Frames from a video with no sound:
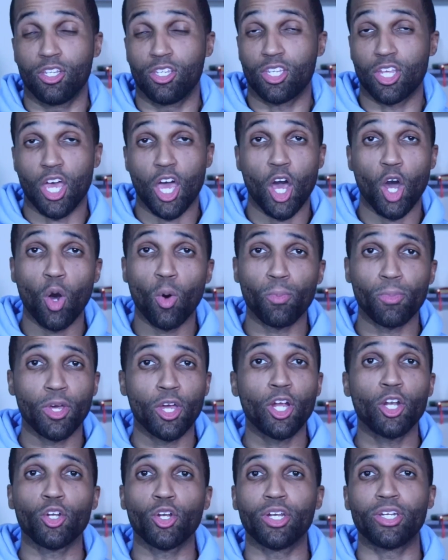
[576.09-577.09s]
to help
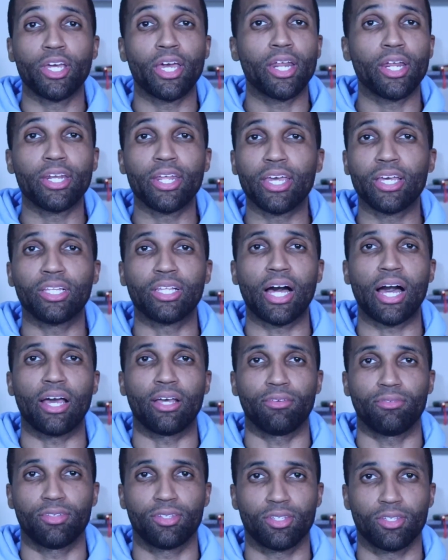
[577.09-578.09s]
your day-to-day
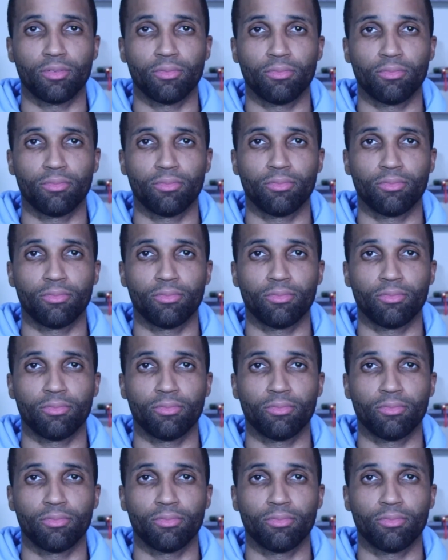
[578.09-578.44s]
lives.